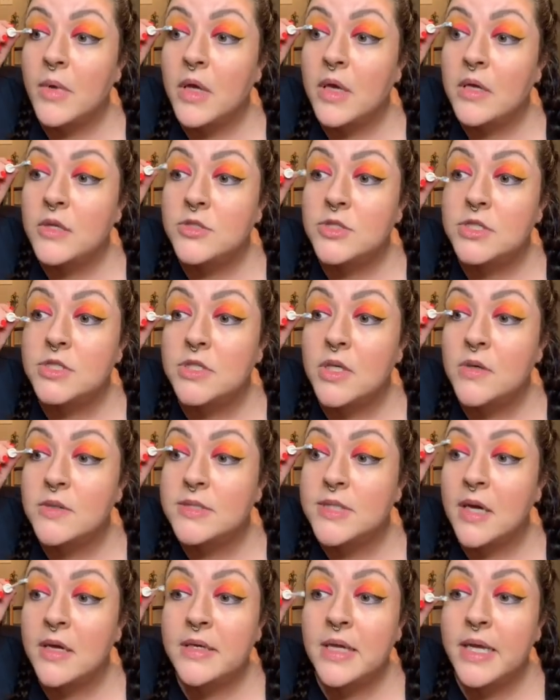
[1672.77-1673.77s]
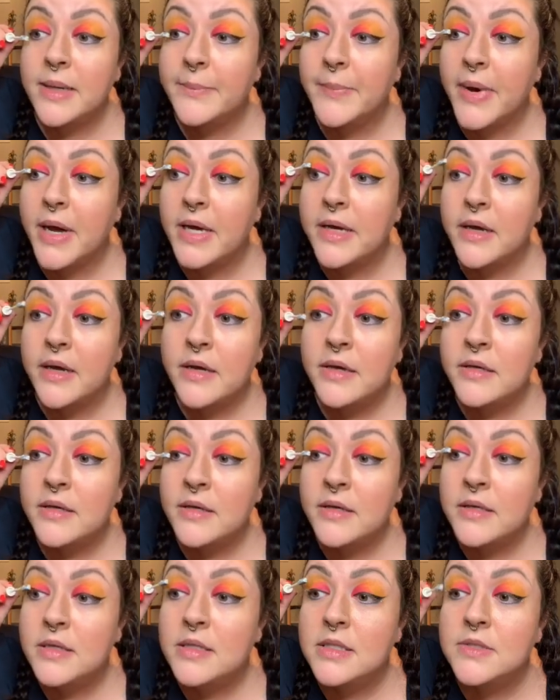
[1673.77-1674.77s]
Just goes on like butter.
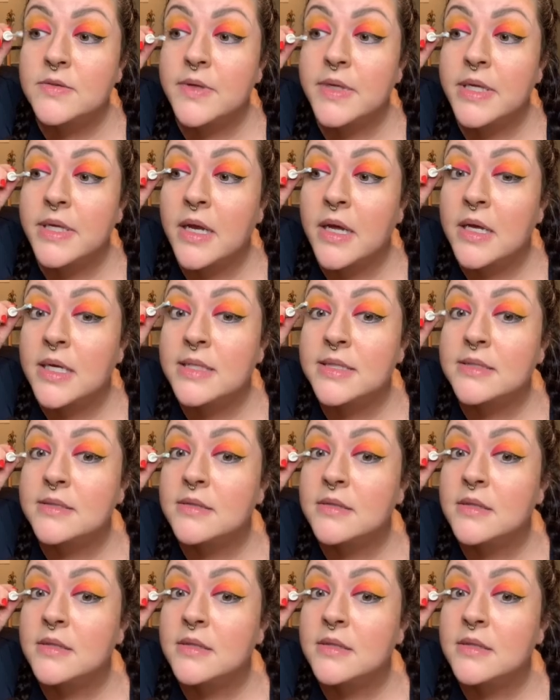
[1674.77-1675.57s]
It's really nice.